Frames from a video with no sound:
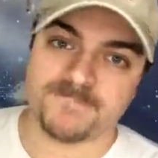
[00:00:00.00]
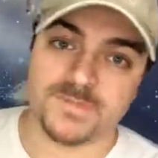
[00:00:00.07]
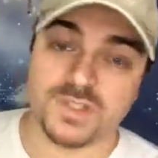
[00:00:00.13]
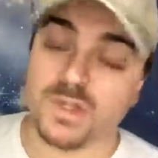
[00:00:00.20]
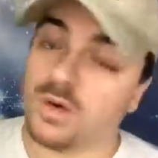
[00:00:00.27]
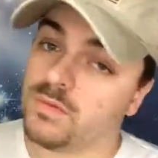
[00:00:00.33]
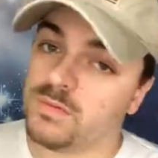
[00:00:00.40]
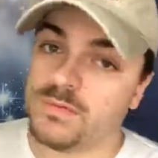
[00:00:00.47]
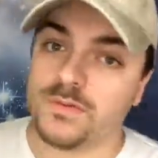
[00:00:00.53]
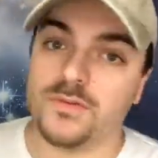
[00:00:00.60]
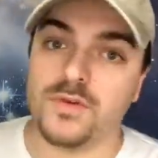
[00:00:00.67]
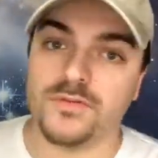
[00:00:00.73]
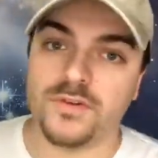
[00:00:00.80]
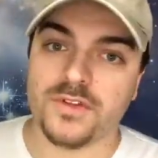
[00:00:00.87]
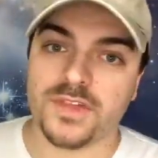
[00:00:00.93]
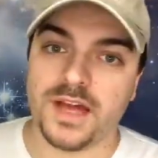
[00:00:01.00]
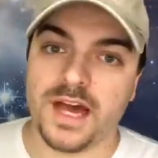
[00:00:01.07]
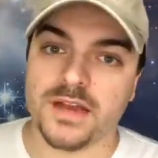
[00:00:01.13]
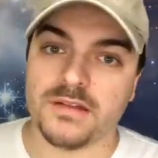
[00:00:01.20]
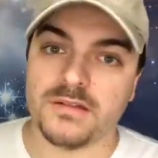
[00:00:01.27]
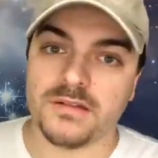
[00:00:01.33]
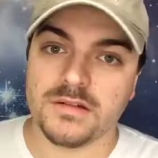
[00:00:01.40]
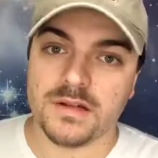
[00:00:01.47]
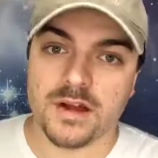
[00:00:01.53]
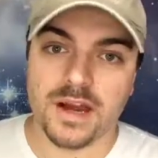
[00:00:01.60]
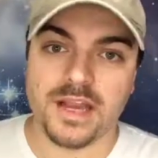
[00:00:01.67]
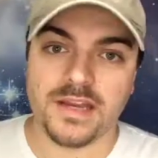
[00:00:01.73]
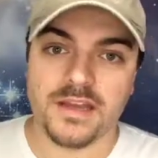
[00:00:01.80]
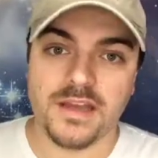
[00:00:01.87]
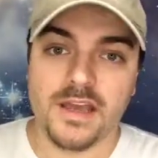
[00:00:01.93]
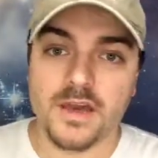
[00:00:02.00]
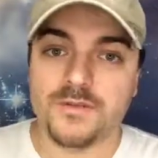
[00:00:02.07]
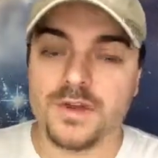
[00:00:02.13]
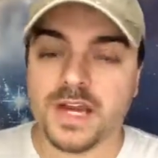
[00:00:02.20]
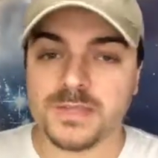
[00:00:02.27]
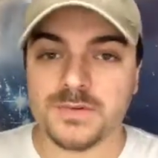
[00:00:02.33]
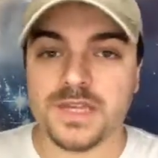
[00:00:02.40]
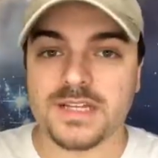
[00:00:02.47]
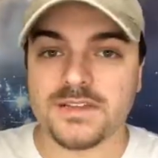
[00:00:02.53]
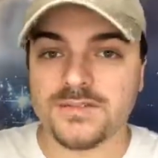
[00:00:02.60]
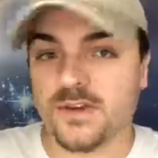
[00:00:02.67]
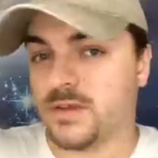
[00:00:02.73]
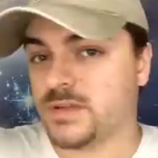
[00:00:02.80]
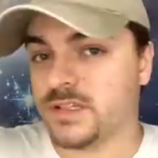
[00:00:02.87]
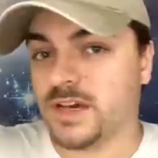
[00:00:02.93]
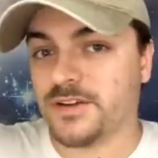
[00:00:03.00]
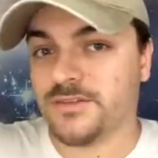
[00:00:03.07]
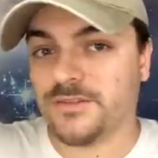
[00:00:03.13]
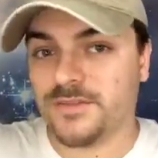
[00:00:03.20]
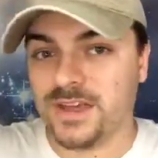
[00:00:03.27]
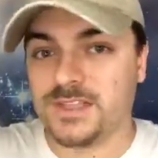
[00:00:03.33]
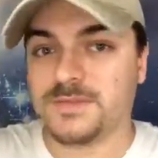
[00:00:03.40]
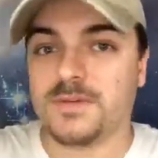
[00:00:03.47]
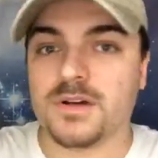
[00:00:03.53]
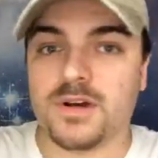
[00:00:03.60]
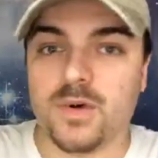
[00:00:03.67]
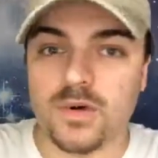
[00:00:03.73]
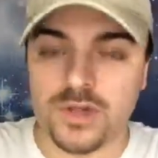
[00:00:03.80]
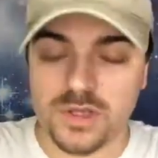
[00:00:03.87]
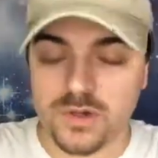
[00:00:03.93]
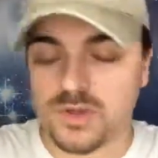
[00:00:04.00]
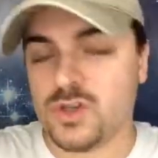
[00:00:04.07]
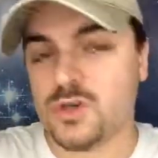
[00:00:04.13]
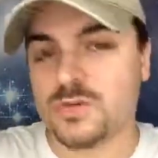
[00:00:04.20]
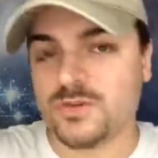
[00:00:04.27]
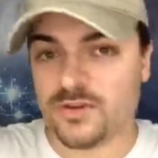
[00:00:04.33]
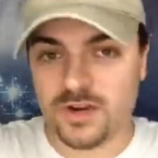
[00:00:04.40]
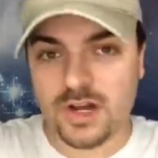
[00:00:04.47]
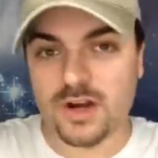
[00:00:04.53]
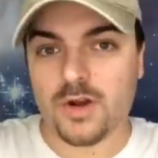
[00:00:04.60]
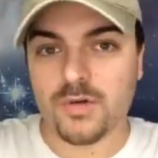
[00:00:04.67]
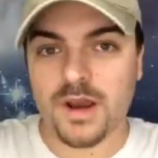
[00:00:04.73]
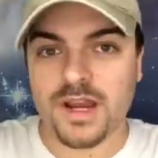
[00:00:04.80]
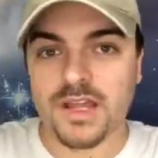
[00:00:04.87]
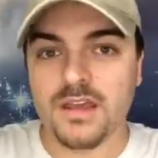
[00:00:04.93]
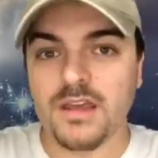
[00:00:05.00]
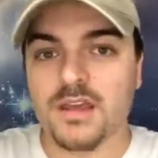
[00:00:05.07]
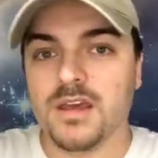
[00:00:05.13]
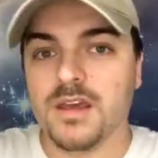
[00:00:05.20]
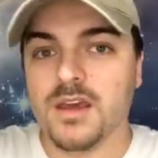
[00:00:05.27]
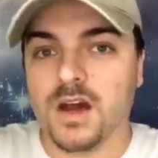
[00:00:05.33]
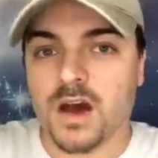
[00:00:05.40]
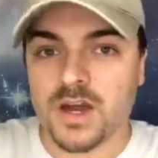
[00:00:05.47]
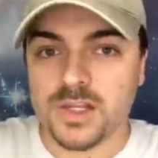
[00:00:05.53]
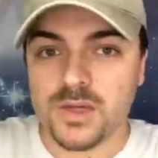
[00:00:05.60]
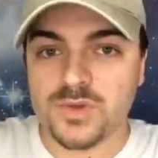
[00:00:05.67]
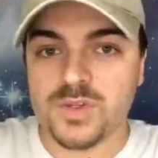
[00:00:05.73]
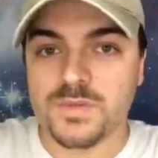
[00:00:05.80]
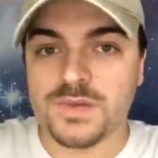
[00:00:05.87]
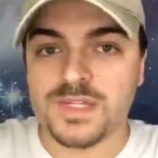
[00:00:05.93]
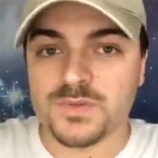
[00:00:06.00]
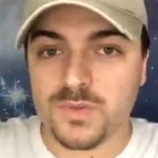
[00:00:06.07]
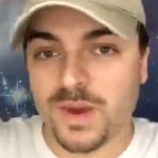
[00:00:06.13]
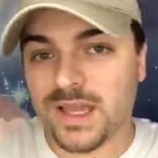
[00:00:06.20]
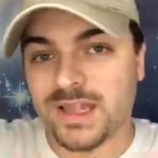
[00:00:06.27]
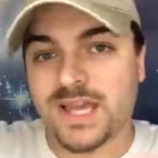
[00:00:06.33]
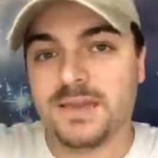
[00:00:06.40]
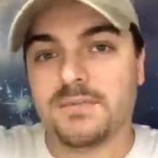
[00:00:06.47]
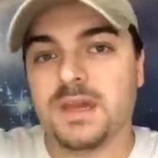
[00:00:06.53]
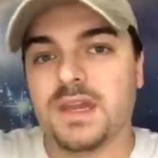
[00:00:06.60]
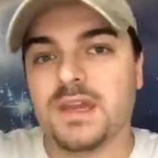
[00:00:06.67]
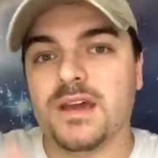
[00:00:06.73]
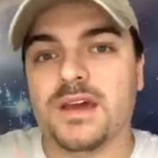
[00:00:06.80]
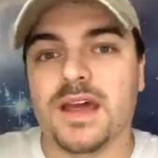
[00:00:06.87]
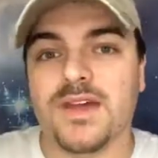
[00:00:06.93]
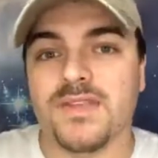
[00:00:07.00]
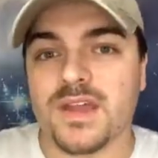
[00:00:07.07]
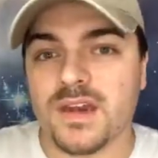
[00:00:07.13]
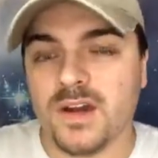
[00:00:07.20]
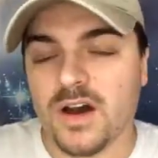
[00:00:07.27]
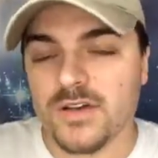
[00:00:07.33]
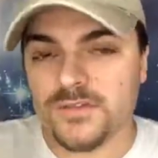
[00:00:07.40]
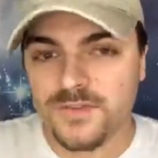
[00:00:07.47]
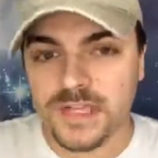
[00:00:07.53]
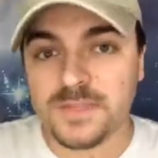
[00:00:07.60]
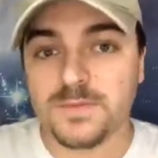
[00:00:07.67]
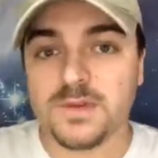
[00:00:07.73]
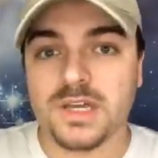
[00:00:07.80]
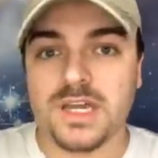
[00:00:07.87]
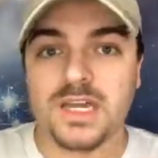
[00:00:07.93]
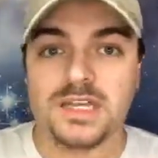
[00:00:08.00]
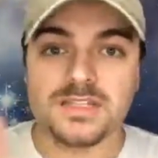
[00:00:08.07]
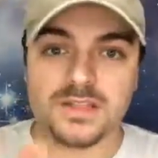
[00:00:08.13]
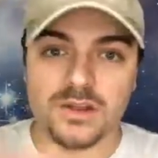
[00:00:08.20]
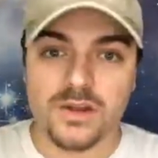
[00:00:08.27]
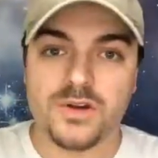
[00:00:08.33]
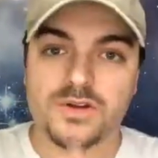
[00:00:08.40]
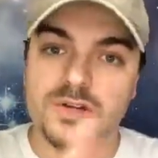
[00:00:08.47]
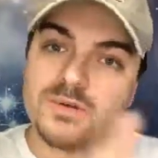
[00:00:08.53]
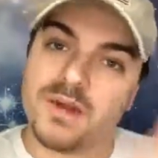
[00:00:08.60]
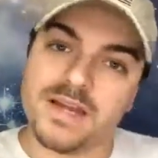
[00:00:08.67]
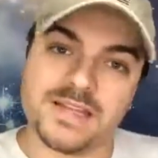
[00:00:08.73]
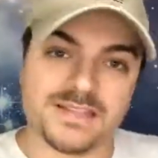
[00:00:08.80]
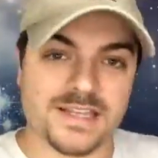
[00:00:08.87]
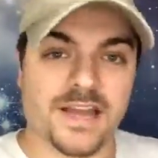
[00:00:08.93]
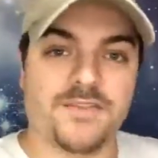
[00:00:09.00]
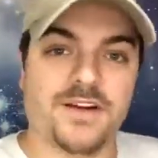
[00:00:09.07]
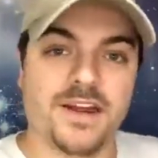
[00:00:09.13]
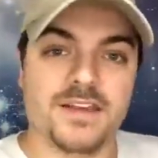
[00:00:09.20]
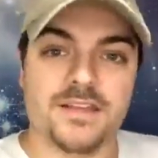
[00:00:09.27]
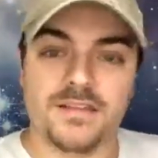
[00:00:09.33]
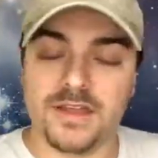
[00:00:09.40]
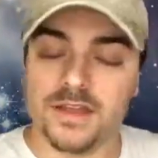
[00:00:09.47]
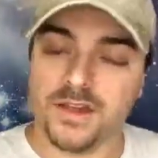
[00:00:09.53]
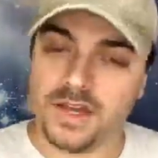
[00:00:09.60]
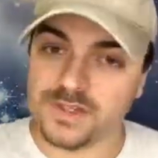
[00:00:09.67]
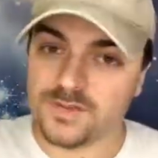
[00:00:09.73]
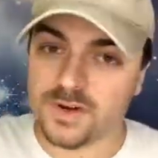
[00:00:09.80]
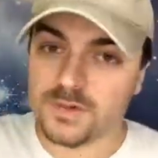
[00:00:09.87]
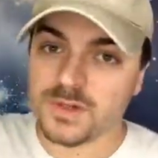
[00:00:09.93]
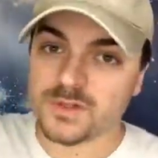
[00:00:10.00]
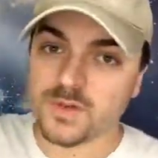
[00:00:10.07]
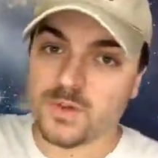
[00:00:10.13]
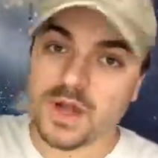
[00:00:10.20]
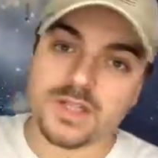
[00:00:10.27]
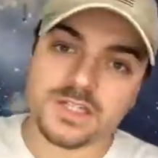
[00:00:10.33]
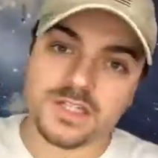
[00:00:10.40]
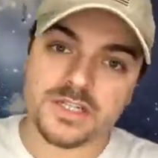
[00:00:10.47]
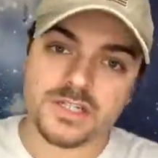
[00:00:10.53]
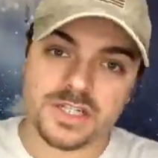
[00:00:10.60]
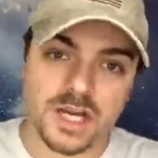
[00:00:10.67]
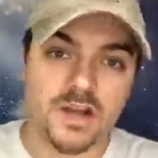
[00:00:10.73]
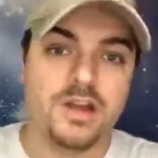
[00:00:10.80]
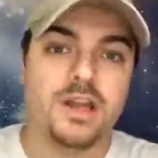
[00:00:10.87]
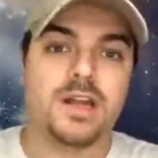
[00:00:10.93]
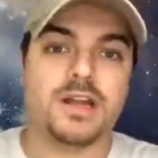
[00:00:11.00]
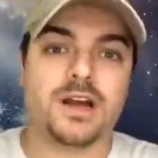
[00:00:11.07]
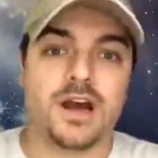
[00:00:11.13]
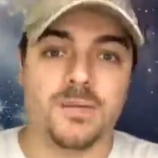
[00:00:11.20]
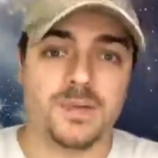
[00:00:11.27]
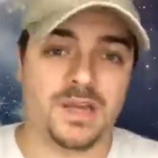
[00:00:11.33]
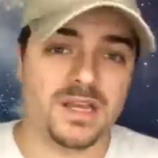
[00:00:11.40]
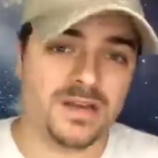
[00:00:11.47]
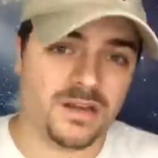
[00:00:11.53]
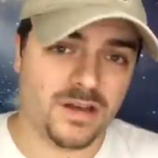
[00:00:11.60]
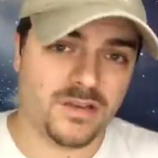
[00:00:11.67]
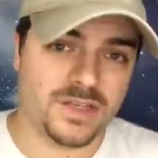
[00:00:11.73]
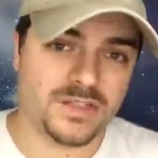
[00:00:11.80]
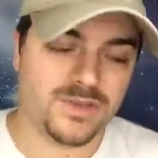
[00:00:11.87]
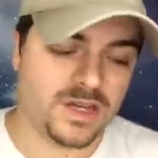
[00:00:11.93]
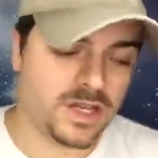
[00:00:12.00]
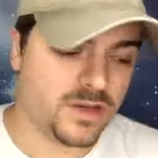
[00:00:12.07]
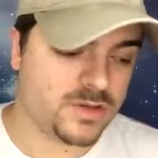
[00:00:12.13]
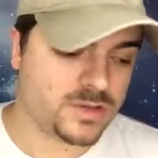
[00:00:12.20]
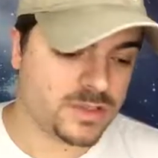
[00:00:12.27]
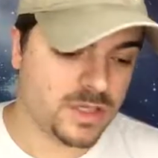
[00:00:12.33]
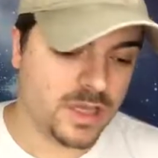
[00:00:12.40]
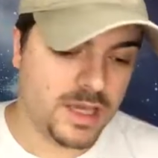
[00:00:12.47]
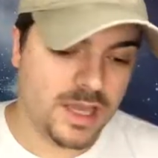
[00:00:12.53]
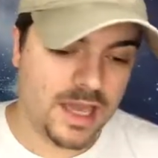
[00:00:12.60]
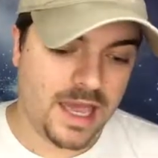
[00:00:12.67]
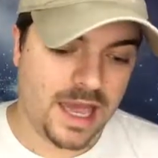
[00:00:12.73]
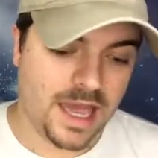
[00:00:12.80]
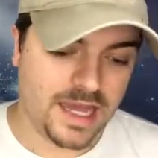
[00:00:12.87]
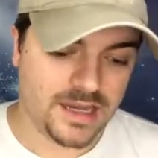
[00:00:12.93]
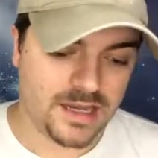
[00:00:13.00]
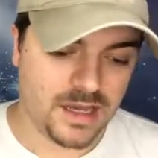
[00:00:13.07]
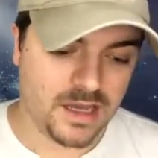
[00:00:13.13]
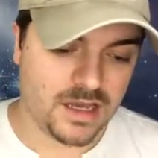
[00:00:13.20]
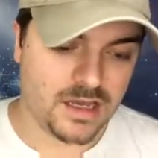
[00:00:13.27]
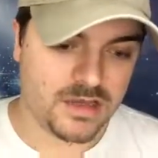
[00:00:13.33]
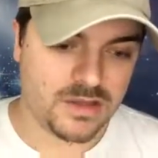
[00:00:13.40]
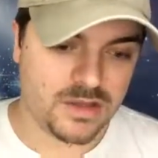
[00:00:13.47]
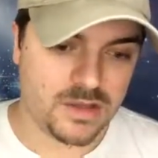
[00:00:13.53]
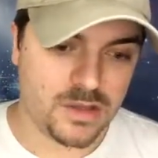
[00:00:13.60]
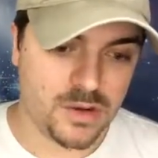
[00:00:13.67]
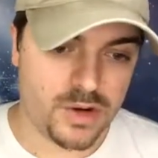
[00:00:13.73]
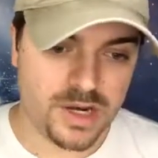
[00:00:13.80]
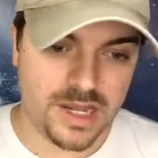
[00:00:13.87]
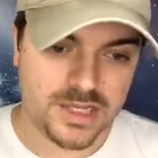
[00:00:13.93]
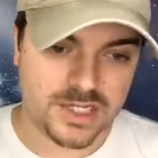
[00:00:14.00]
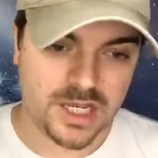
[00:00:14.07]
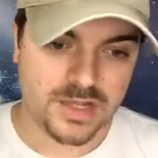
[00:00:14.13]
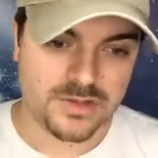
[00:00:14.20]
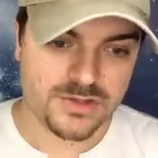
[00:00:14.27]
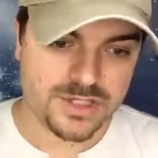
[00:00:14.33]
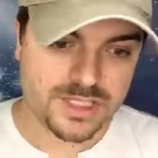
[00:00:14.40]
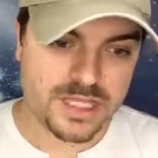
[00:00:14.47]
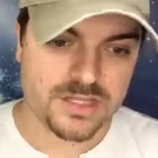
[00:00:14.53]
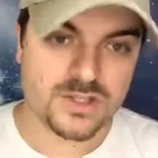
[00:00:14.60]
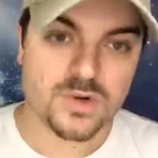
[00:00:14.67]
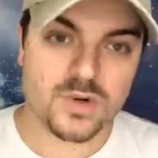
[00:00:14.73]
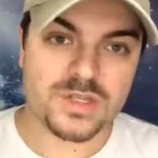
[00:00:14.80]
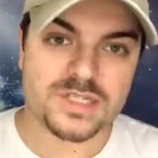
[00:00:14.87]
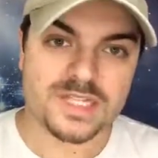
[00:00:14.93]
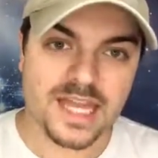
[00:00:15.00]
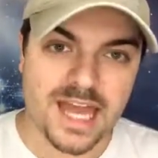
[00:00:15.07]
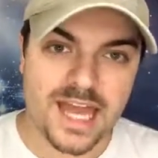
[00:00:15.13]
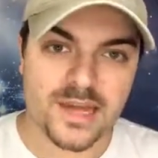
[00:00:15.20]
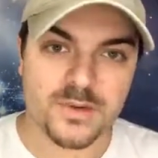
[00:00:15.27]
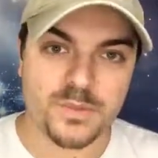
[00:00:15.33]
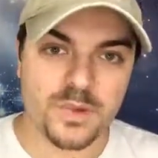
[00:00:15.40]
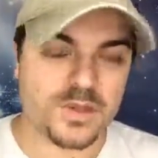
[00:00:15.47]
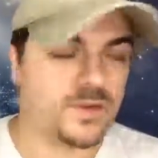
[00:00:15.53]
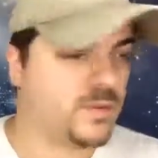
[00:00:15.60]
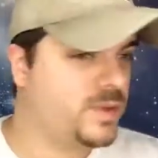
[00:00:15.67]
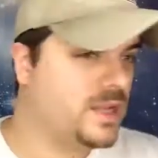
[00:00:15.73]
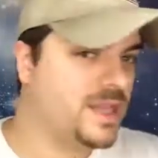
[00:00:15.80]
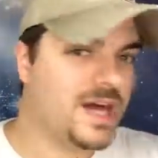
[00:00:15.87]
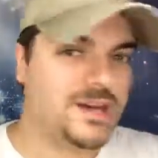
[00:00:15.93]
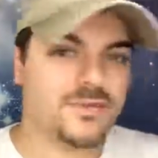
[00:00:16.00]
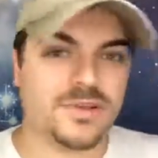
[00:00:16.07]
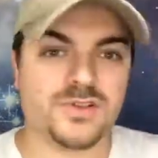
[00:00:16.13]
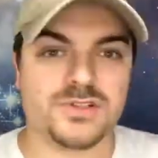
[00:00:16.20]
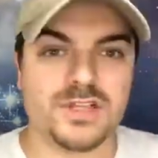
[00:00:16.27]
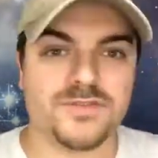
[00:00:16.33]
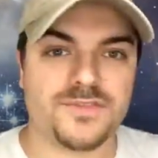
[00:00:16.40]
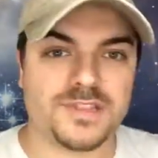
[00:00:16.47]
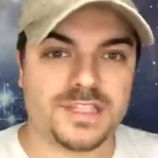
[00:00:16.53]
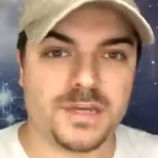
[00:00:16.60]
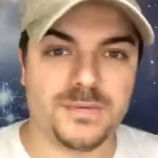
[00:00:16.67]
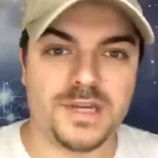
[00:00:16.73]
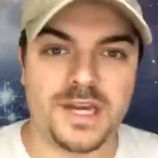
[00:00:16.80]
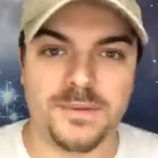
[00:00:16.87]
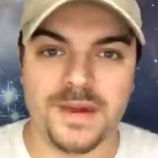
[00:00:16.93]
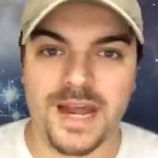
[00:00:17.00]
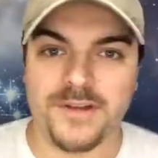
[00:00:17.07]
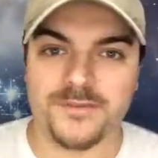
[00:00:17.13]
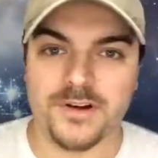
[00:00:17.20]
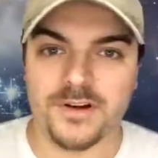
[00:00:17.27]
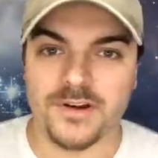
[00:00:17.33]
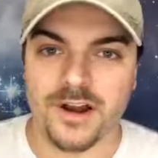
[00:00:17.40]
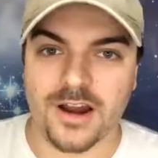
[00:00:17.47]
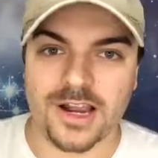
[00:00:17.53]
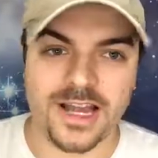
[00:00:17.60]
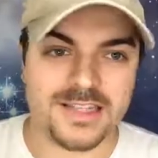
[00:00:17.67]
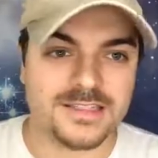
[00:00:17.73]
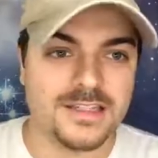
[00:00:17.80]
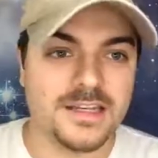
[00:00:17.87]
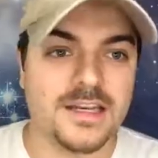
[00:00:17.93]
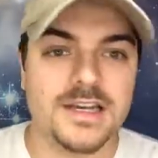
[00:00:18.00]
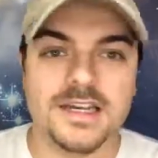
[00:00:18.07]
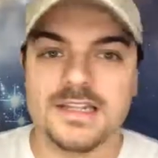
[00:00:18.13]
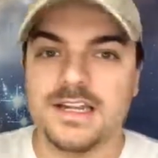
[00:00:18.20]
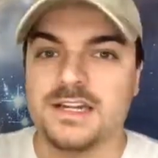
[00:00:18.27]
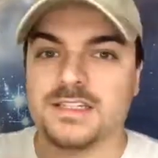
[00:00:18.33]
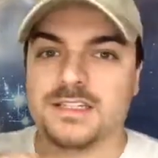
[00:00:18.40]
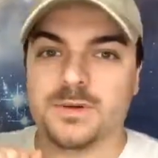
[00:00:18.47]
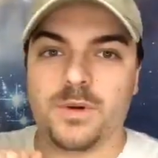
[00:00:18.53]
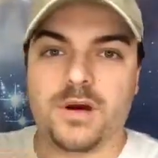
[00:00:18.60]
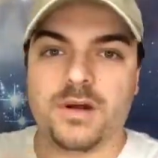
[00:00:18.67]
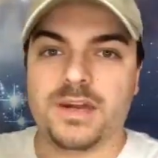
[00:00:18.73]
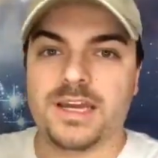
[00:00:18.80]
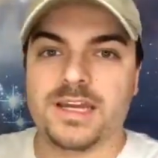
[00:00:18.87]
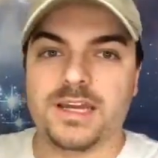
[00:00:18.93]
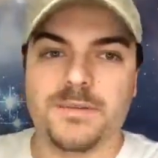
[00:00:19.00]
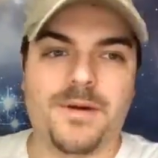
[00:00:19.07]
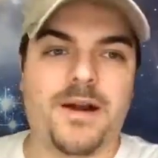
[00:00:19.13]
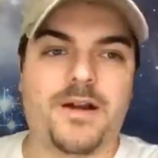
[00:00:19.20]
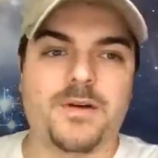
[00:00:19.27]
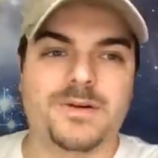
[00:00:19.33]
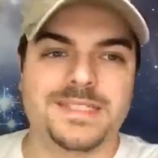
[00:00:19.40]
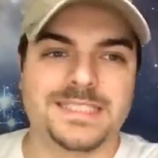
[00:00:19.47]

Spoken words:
So food for thought. All right. If you guys would like to follow us on Facebook or YouTube, if you're not already, on YouTube it is White Light Media, and then on Facebook it is Learn to Write Sci-Fi. Thank you guys very much for watching, sharing, commenting on these videos, and 30-day challenge is getting towards the end, but there'll be a lot of other stuff that's going to be coming after. All right, guys. Talk to you all again tomorrow.